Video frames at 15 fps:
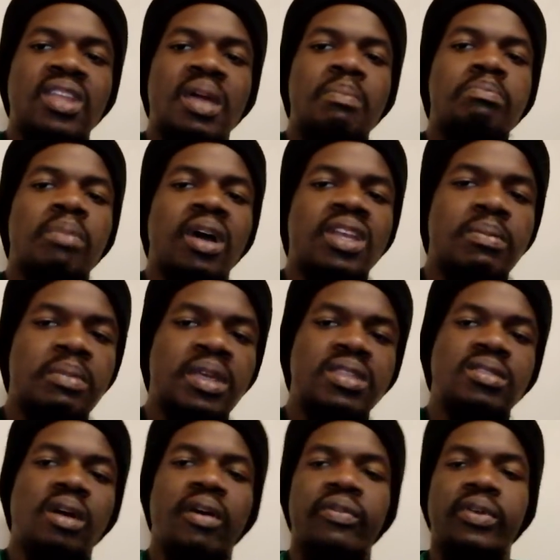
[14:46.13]
the
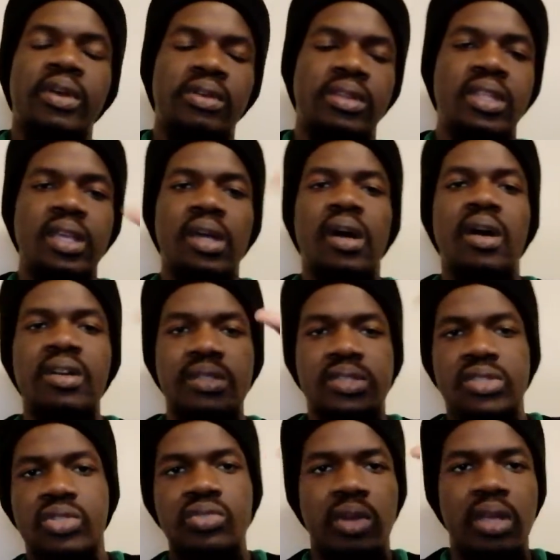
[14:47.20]
embodiment of Erik ten Hag's
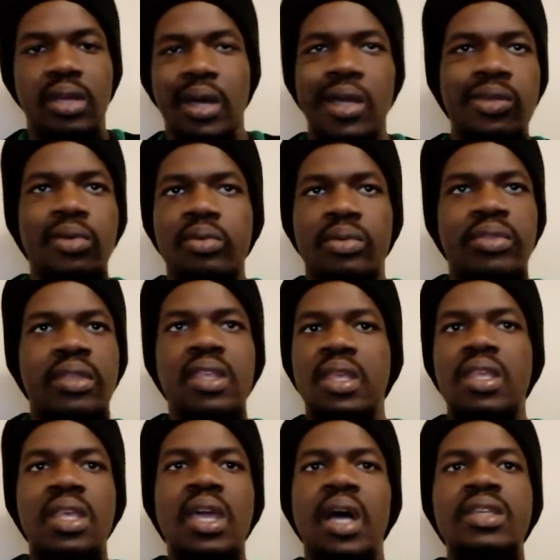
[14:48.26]
striker. I don't
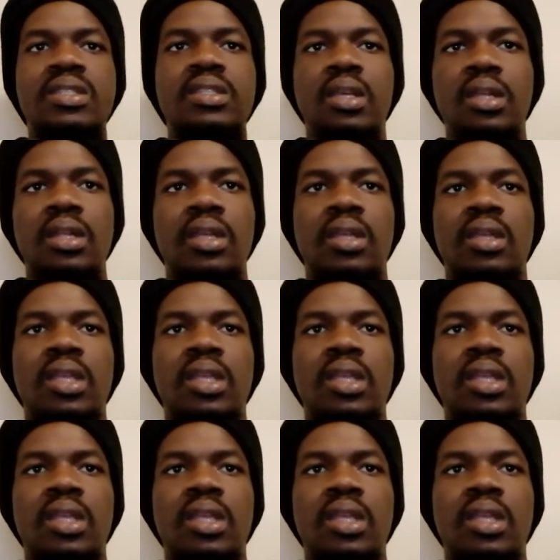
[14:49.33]
think he has that.